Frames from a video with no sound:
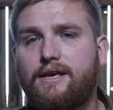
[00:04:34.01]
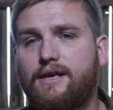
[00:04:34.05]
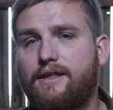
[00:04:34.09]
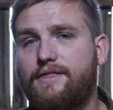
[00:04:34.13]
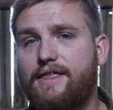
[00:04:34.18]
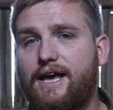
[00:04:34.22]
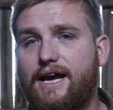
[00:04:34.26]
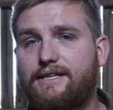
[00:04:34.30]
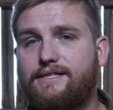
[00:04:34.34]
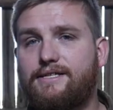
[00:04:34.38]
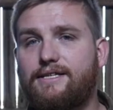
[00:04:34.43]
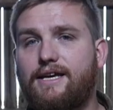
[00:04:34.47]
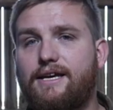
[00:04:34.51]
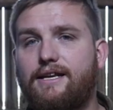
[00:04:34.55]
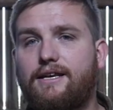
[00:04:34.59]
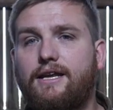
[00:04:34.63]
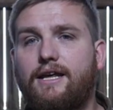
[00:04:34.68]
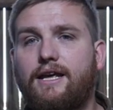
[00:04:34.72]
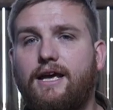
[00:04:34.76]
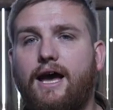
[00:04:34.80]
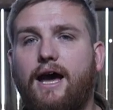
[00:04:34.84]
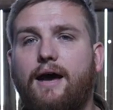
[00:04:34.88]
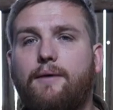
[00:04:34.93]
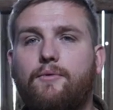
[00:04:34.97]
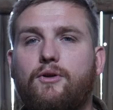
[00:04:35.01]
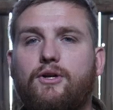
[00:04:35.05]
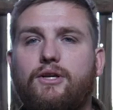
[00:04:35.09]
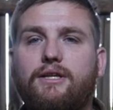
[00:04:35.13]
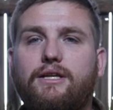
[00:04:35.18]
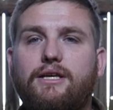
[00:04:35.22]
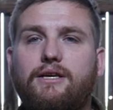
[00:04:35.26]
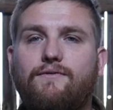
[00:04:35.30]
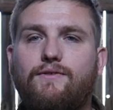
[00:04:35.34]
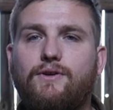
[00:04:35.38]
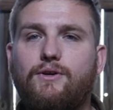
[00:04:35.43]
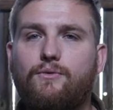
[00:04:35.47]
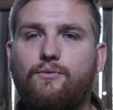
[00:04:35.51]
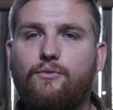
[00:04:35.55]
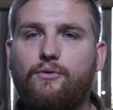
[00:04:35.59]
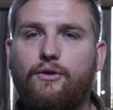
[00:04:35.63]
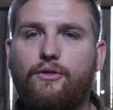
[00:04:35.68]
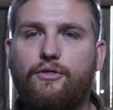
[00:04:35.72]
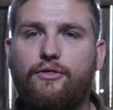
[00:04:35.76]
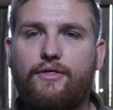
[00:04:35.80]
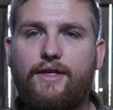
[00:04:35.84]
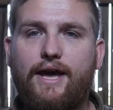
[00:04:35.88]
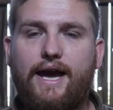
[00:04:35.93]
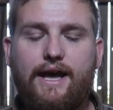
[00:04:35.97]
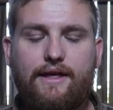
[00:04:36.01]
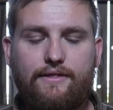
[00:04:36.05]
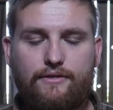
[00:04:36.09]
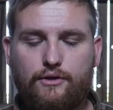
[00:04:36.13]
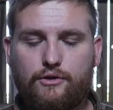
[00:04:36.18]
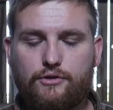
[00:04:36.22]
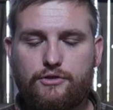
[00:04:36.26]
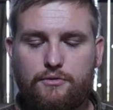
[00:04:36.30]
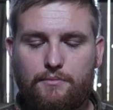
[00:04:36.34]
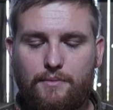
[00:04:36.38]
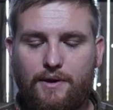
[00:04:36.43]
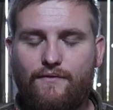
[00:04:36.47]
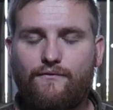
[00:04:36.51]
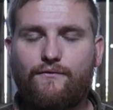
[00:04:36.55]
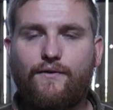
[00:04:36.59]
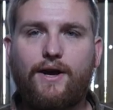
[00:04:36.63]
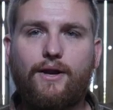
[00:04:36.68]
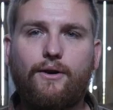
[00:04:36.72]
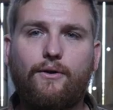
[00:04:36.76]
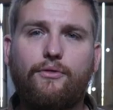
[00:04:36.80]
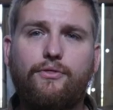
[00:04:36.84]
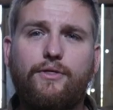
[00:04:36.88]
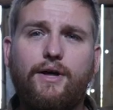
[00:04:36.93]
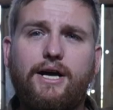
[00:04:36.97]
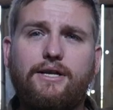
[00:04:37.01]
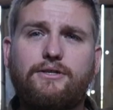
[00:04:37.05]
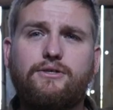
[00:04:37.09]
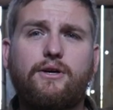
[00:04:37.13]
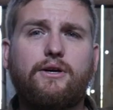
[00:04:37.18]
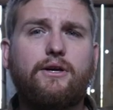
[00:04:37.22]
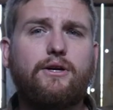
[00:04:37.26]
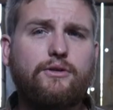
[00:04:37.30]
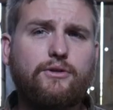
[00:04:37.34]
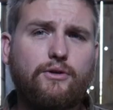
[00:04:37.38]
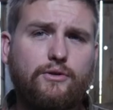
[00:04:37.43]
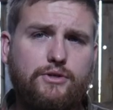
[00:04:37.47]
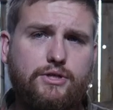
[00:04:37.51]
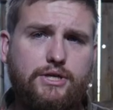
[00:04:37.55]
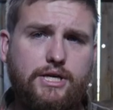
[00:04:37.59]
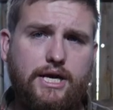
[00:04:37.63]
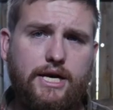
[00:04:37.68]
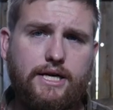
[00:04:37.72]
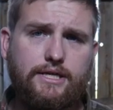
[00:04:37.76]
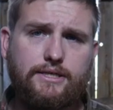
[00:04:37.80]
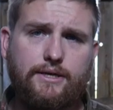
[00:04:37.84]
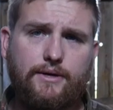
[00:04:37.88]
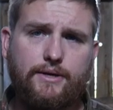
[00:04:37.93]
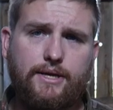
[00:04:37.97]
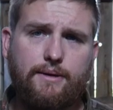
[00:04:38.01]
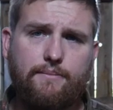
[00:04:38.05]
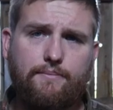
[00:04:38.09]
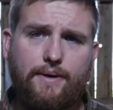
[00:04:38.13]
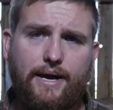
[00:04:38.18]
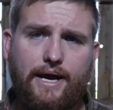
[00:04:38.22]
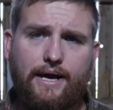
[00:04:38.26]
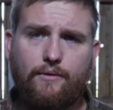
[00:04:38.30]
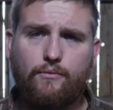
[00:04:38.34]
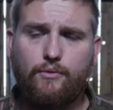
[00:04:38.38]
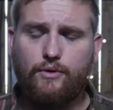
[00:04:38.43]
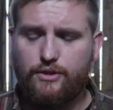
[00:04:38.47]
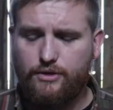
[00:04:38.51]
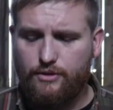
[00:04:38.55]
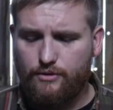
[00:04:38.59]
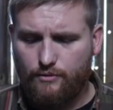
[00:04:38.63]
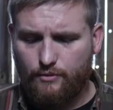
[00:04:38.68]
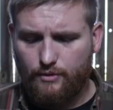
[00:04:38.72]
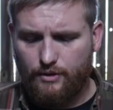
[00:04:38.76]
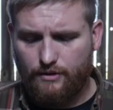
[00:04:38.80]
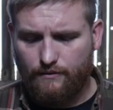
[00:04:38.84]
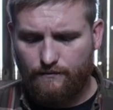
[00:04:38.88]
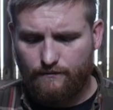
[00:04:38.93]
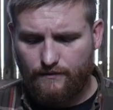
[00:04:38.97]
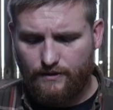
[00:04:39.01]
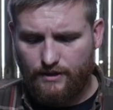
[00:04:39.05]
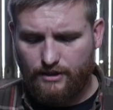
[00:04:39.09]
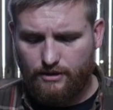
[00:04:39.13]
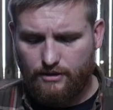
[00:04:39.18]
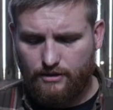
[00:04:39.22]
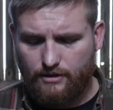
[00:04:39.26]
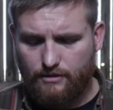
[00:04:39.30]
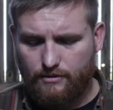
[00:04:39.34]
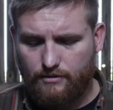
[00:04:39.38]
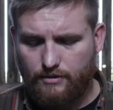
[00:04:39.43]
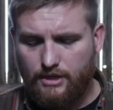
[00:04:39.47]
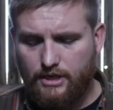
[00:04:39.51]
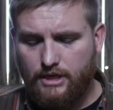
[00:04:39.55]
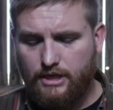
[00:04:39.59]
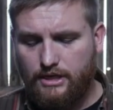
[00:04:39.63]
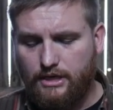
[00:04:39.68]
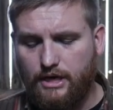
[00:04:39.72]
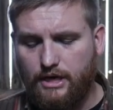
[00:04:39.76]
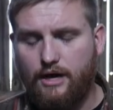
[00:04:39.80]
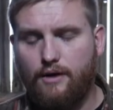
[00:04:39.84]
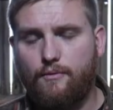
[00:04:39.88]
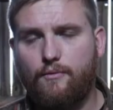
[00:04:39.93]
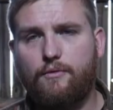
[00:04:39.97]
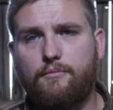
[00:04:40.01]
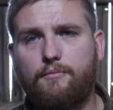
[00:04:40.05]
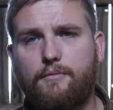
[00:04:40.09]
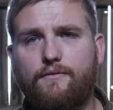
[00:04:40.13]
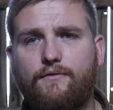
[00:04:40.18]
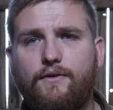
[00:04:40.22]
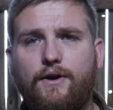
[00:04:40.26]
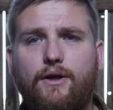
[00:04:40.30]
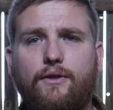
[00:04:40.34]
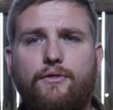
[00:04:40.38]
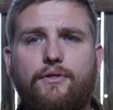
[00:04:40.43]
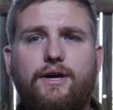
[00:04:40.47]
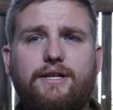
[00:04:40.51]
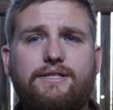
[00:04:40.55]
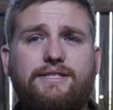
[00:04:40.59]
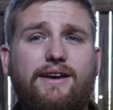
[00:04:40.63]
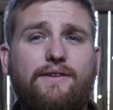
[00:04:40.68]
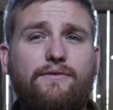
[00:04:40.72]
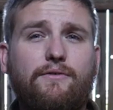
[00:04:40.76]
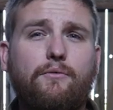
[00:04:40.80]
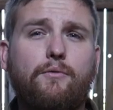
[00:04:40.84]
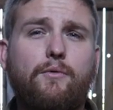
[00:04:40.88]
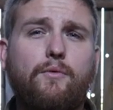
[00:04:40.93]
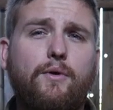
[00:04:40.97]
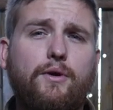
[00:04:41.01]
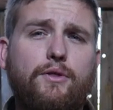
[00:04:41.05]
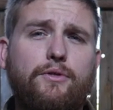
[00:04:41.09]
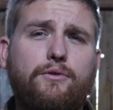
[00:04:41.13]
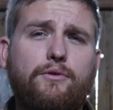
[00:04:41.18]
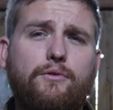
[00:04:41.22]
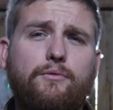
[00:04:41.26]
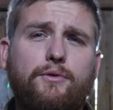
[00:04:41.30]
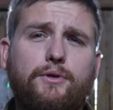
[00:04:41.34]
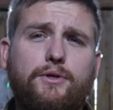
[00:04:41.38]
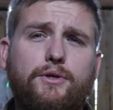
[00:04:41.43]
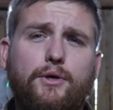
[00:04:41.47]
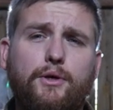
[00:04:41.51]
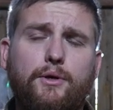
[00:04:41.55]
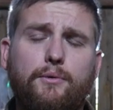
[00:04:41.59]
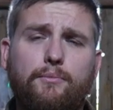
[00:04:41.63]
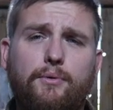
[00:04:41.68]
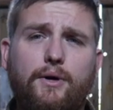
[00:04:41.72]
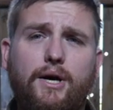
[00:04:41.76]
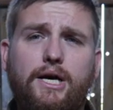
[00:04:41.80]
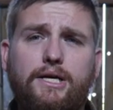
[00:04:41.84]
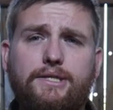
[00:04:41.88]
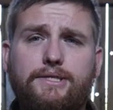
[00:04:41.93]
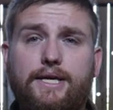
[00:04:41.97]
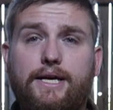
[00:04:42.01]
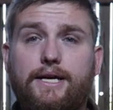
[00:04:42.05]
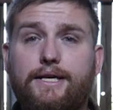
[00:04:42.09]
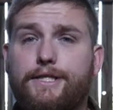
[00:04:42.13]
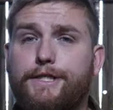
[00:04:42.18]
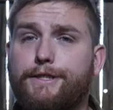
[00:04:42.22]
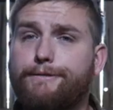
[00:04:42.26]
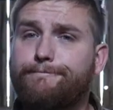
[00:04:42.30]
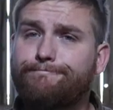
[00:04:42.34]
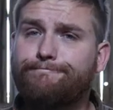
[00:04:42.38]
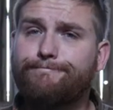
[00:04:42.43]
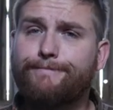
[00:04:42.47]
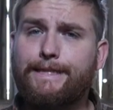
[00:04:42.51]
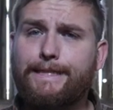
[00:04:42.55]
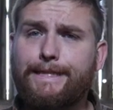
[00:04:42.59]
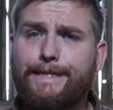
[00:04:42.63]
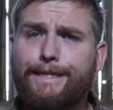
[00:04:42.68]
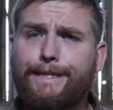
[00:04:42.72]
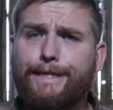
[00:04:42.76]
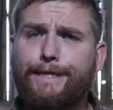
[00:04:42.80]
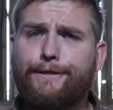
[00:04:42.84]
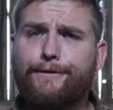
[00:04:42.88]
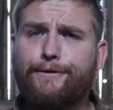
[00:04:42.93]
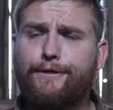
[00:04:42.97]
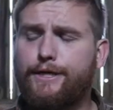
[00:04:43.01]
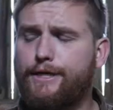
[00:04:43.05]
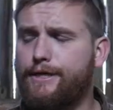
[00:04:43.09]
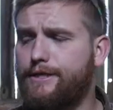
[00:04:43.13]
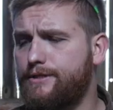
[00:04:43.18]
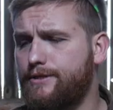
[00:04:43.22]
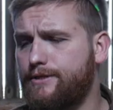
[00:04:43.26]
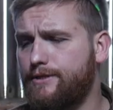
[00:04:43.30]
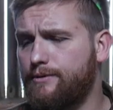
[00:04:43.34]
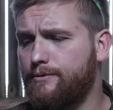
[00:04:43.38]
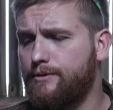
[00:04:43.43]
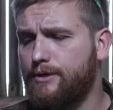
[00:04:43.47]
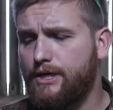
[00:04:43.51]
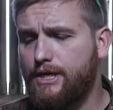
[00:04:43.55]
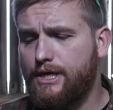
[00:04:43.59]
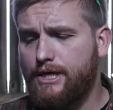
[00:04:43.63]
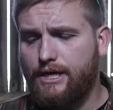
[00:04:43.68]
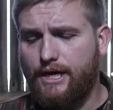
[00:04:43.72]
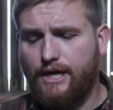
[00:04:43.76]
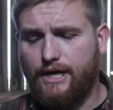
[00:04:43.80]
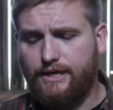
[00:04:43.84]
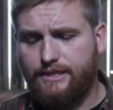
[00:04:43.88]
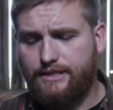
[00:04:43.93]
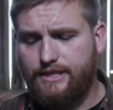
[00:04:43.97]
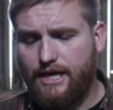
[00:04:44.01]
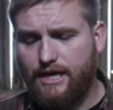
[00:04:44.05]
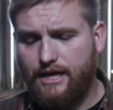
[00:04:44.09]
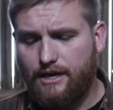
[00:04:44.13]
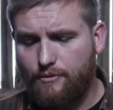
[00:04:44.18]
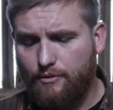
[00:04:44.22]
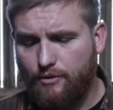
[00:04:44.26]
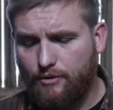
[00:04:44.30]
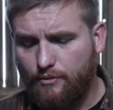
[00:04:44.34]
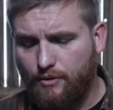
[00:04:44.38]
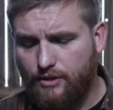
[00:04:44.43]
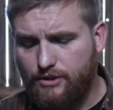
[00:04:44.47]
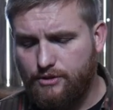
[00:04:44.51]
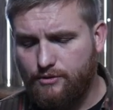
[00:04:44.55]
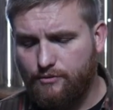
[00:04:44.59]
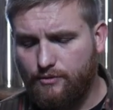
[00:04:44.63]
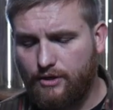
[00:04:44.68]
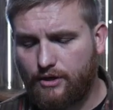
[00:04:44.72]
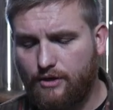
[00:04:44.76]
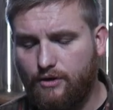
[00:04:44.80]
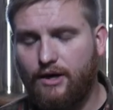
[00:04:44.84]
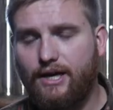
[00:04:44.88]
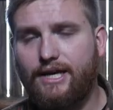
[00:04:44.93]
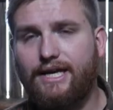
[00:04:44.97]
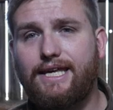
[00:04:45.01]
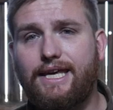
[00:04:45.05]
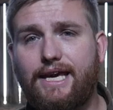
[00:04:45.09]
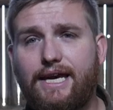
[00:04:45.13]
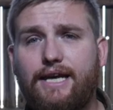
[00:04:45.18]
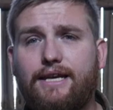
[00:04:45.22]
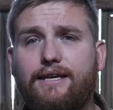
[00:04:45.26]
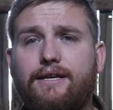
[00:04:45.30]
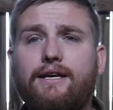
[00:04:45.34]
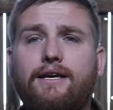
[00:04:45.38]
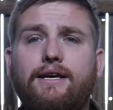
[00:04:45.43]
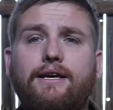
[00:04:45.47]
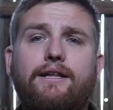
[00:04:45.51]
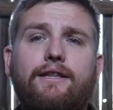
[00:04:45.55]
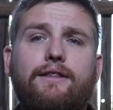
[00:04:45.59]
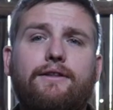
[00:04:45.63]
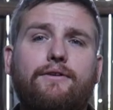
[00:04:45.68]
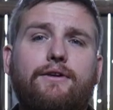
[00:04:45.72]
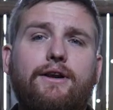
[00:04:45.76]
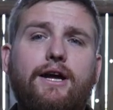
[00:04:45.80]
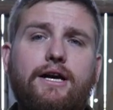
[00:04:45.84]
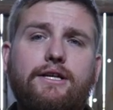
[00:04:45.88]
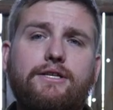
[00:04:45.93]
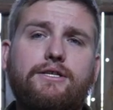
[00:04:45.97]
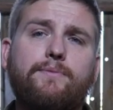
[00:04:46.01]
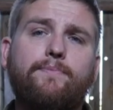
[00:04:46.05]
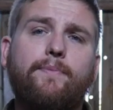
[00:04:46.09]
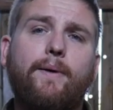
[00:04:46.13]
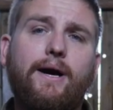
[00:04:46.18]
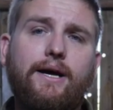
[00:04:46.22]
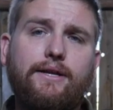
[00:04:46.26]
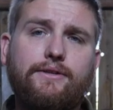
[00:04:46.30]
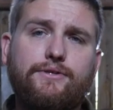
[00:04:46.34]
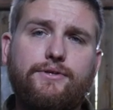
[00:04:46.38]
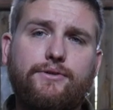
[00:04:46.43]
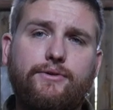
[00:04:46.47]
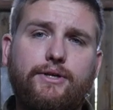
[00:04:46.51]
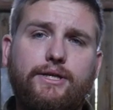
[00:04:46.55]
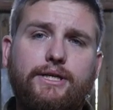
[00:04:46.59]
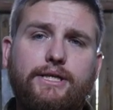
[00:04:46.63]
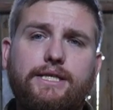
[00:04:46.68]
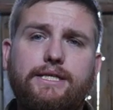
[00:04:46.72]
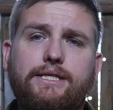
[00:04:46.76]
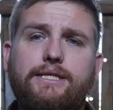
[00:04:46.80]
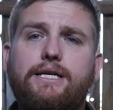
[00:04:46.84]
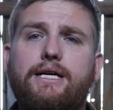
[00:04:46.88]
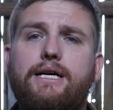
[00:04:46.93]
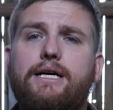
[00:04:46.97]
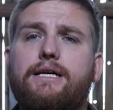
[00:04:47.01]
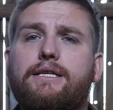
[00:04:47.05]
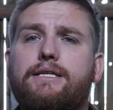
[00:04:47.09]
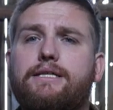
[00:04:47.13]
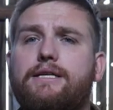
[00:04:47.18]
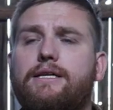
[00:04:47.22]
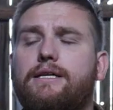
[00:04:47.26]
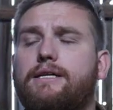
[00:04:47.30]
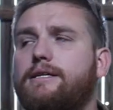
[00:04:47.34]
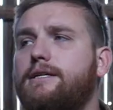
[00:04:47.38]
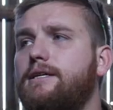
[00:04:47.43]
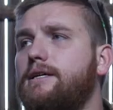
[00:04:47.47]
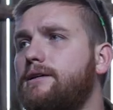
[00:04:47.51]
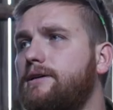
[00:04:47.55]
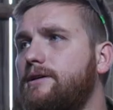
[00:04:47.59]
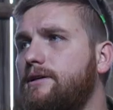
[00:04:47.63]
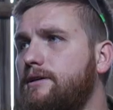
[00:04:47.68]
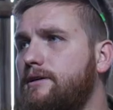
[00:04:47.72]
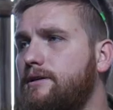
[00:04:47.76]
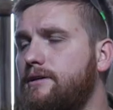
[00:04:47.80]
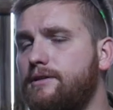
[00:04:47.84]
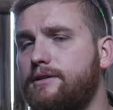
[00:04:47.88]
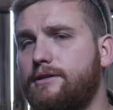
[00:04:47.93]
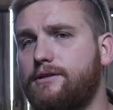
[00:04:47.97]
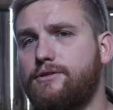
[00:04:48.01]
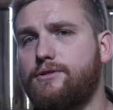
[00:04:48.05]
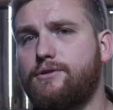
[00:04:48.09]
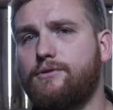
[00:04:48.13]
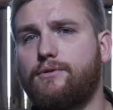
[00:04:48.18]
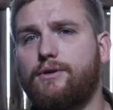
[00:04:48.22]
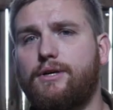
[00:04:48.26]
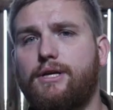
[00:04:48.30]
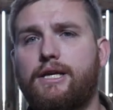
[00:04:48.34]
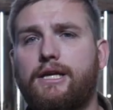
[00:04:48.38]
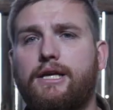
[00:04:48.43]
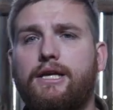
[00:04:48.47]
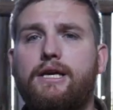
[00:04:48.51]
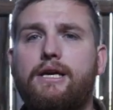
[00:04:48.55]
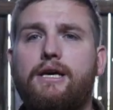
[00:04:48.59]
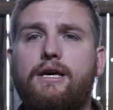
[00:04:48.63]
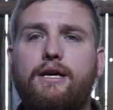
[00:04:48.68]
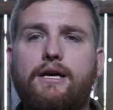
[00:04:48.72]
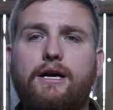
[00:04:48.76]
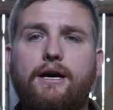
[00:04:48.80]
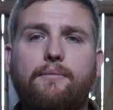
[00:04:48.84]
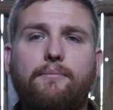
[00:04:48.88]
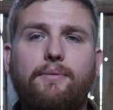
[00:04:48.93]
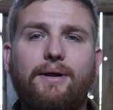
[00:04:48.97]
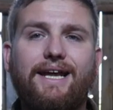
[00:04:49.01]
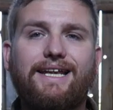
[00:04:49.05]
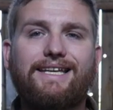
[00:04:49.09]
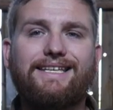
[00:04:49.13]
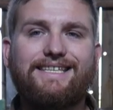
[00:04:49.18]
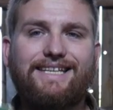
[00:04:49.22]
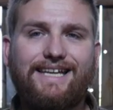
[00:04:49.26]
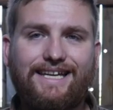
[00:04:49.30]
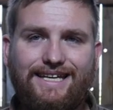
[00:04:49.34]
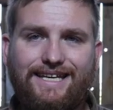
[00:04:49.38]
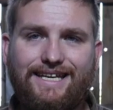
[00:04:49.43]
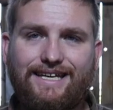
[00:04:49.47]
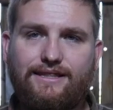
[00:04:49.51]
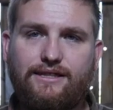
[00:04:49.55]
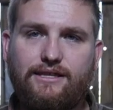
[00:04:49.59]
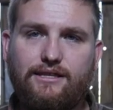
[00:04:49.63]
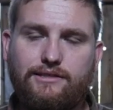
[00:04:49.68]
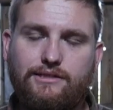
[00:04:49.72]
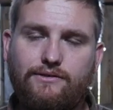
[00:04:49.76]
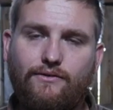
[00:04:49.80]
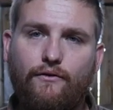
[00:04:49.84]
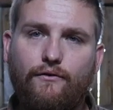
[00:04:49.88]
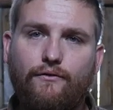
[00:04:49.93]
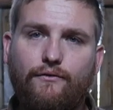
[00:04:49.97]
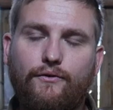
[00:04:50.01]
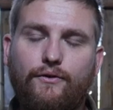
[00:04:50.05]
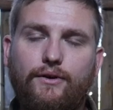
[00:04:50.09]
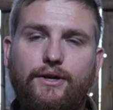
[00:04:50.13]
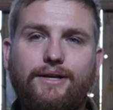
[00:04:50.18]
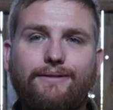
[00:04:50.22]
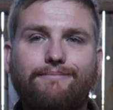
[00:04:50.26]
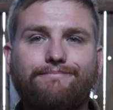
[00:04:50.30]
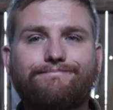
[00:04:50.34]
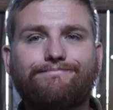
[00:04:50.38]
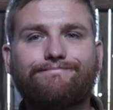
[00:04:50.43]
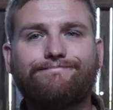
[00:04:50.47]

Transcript: That's it. I'm going to leave you with that. Those are my final thoughts on it. I told you guys I'd get back with you with a video with my final thoughts after we went through the return process. And here it is. So take it with what you will. Again, they're not sponsoring this content here that you're reading, but I did get this for free.